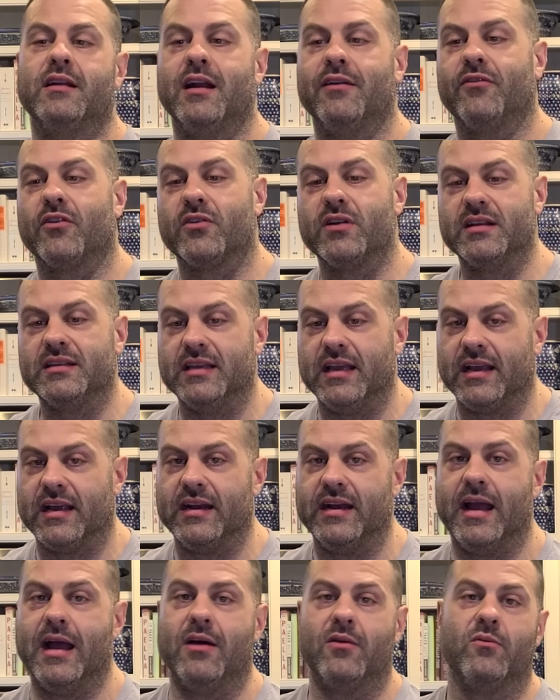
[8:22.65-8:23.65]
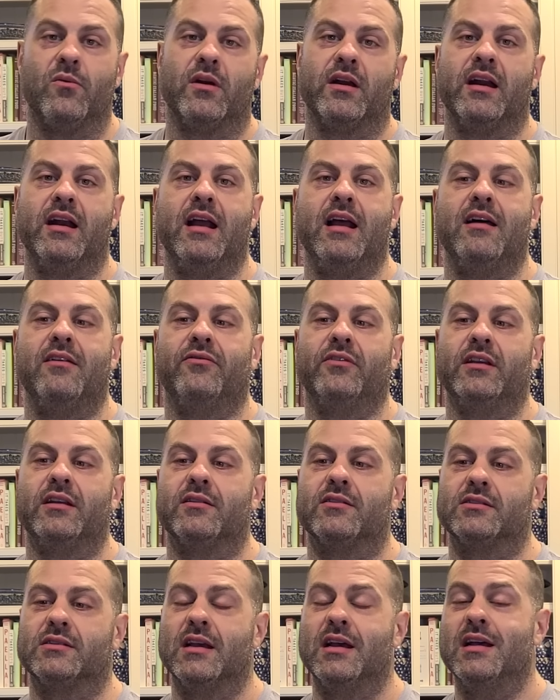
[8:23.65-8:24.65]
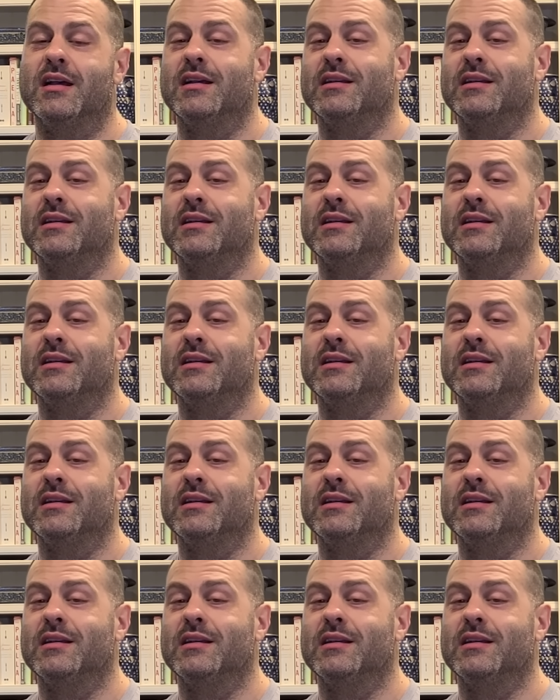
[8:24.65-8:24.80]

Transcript: I've already taken down one and a half liters.